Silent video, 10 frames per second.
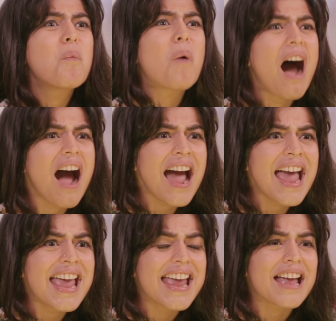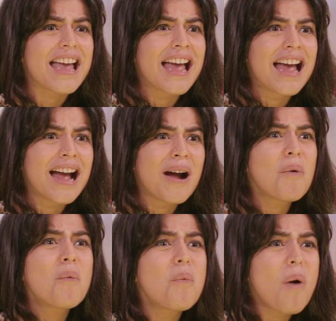why?
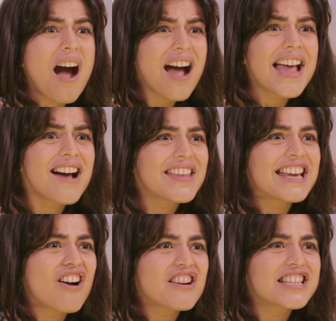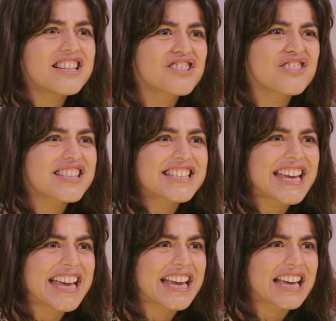Why are they not here to
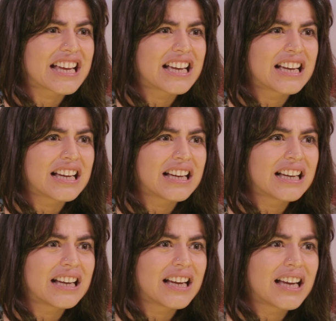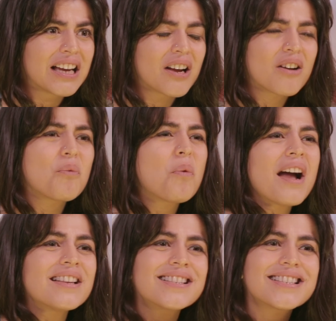stay?
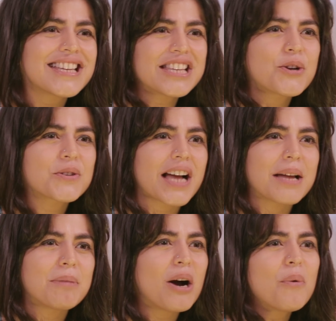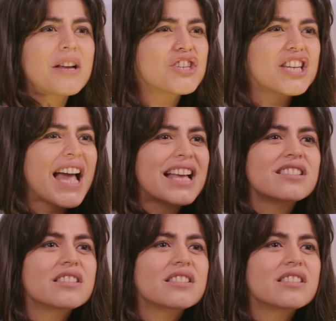Why stereotype her when she has